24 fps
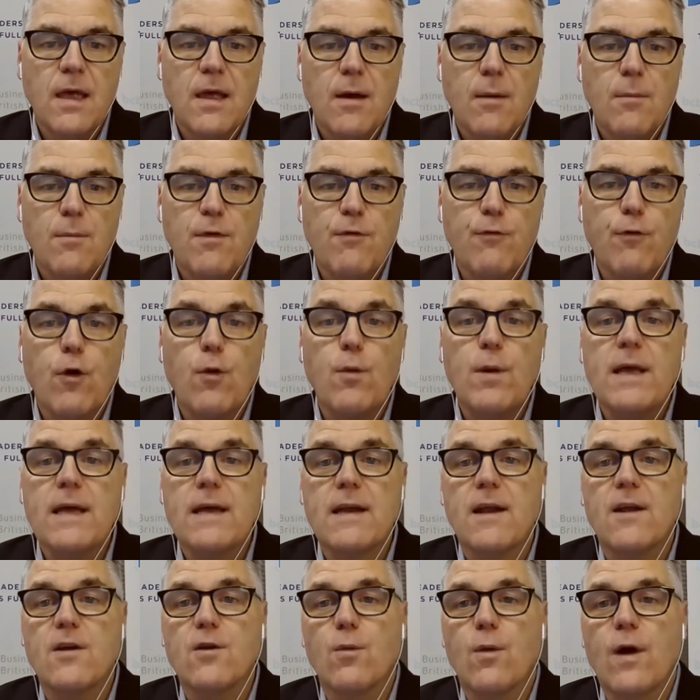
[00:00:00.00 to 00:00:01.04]
Before we get
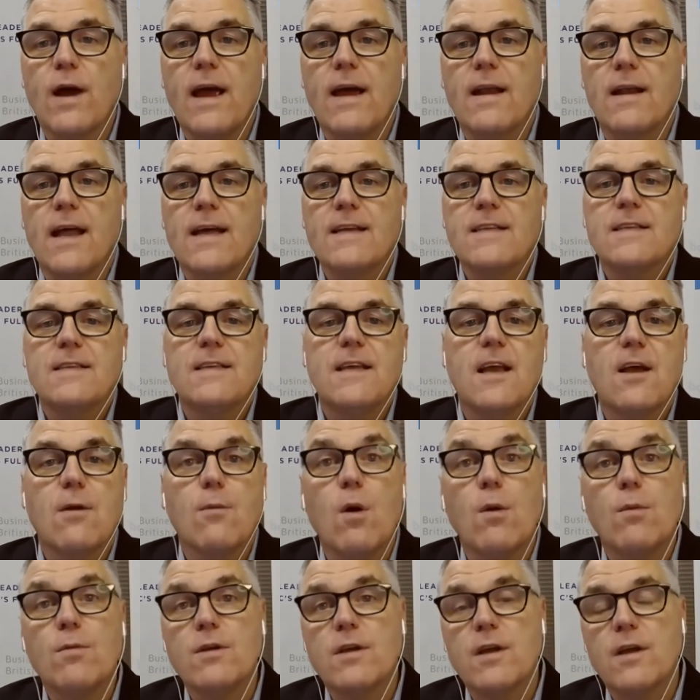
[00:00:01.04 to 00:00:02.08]
underway, I'd like to take a
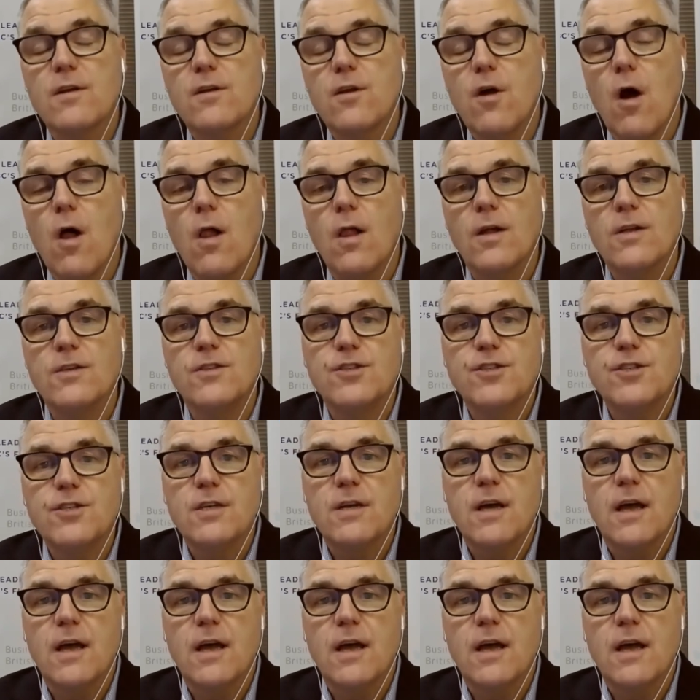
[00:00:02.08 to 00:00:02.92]
moment to acknowledge